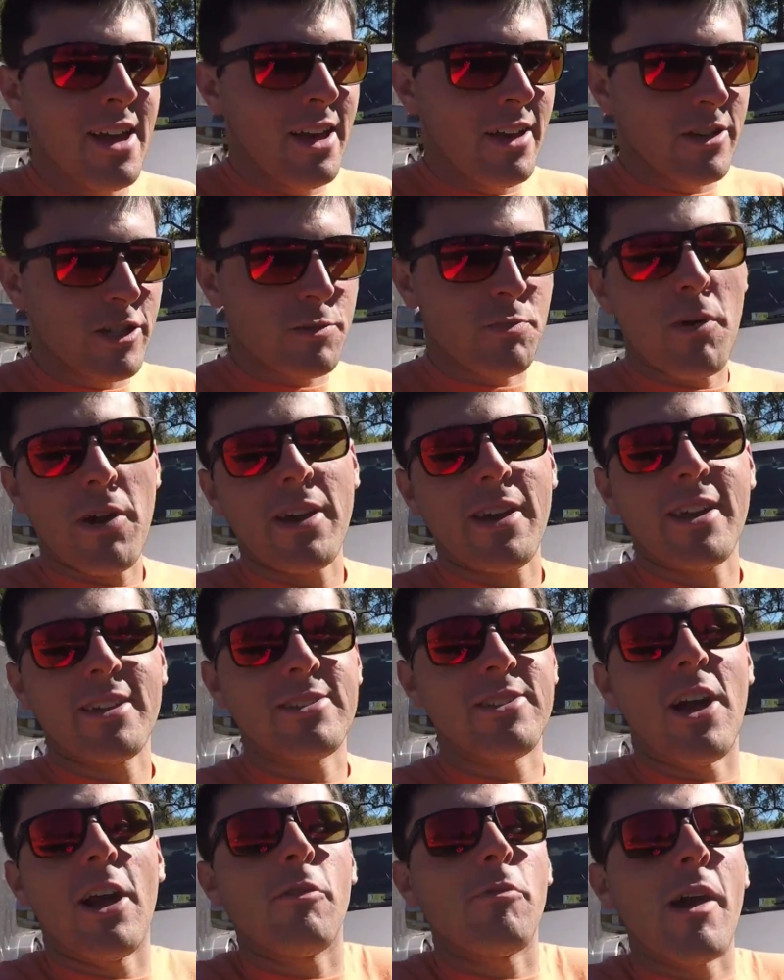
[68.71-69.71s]
spray, it's
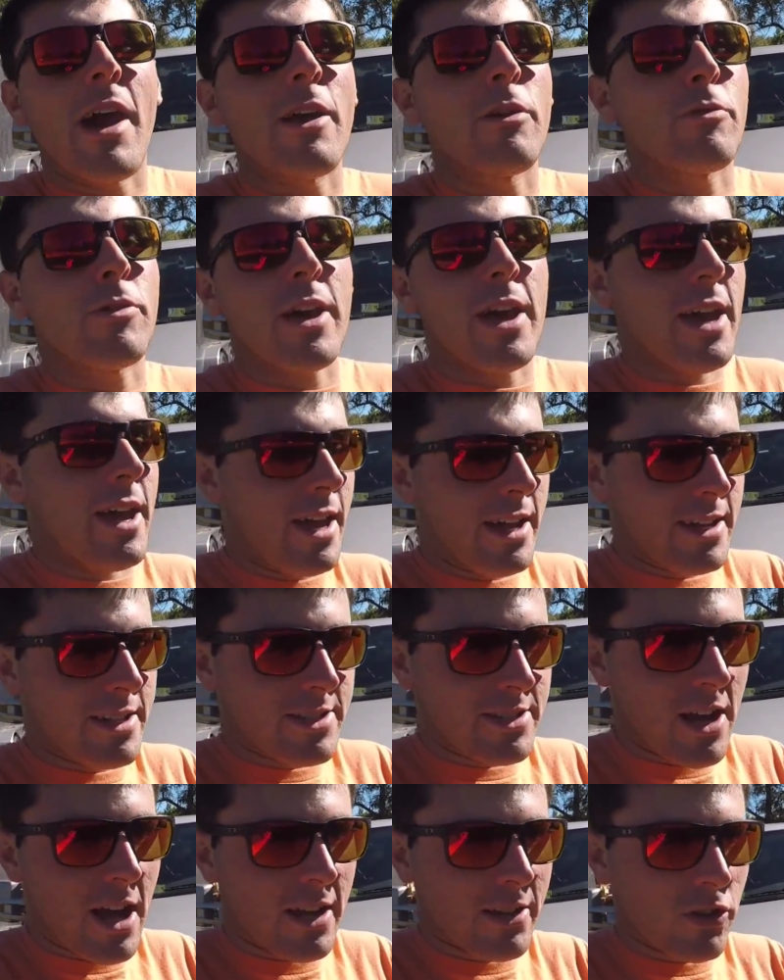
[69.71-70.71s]
not rattle canned,
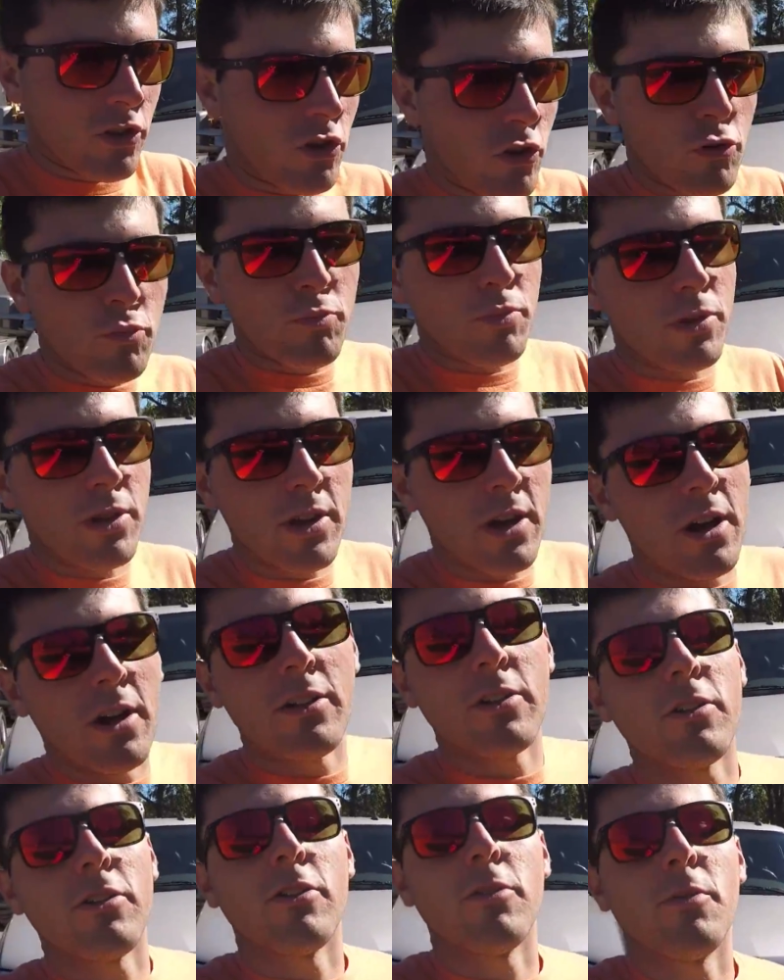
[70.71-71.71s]
it's not duplicolor
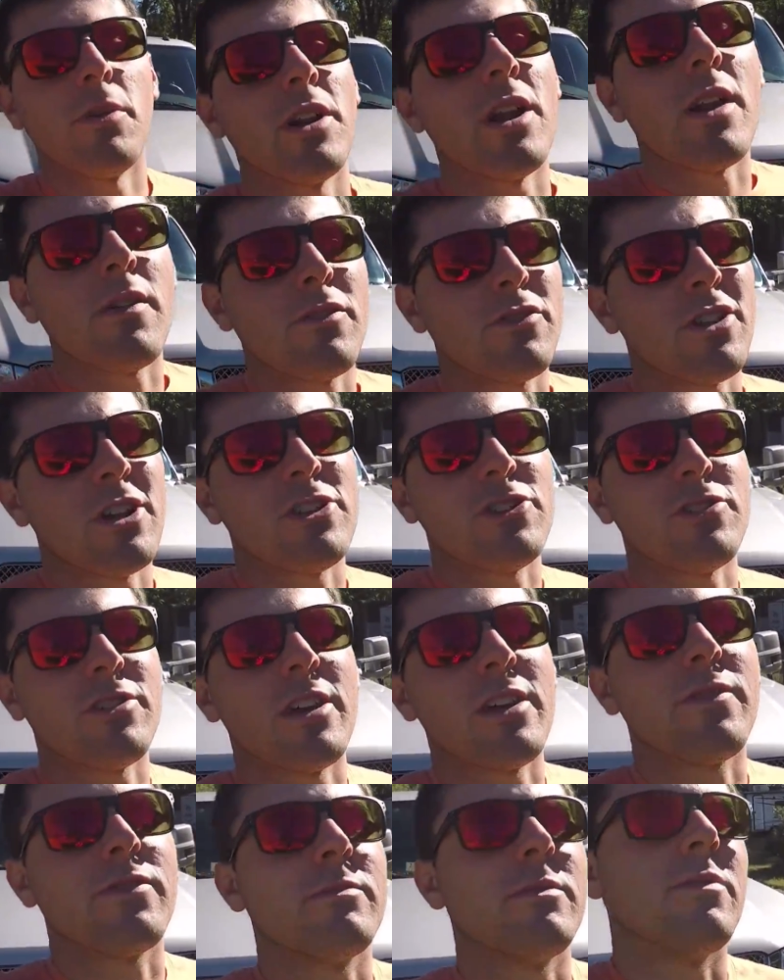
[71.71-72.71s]
or whatever that you
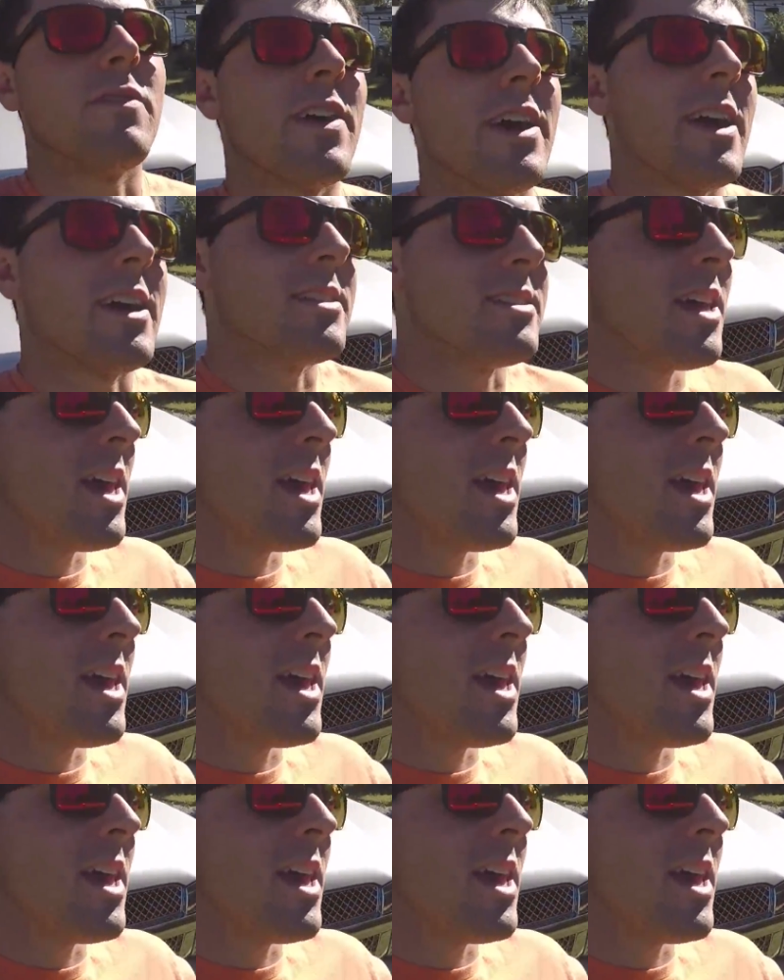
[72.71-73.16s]
get from Advance.